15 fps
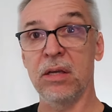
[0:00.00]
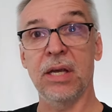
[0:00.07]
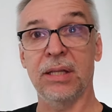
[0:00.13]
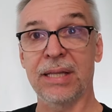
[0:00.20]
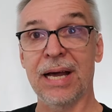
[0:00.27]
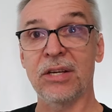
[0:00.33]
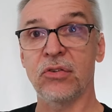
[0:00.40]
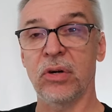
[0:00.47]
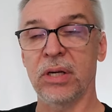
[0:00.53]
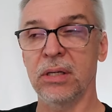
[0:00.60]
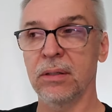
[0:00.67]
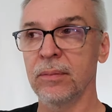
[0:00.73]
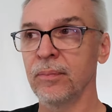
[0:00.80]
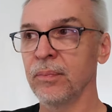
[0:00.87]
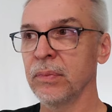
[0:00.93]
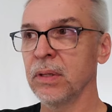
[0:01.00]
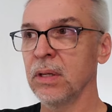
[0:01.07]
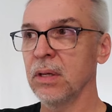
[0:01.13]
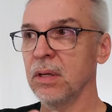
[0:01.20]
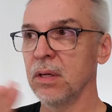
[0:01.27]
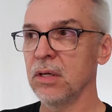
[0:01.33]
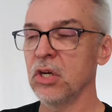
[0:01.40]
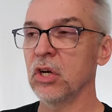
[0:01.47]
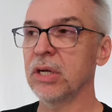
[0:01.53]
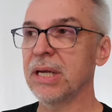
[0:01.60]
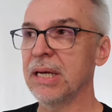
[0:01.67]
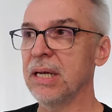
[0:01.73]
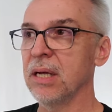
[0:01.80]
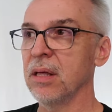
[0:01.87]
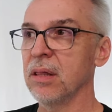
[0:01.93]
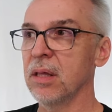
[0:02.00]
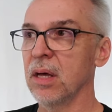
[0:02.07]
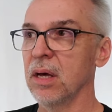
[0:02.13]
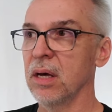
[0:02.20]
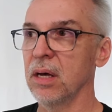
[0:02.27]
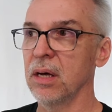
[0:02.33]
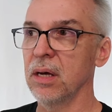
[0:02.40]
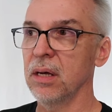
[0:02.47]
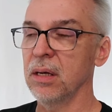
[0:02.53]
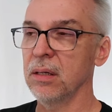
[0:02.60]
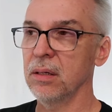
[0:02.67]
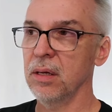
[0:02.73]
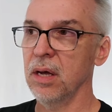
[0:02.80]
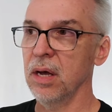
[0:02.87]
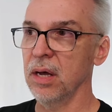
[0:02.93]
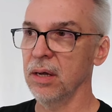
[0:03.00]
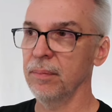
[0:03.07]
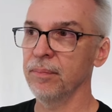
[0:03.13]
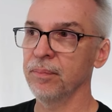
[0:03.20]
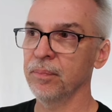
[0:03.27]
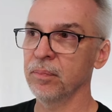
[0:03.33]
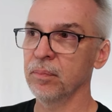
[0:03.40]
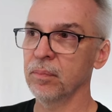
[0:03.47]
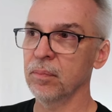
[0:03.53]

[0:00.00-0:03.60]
You get that trick. You're getting the um,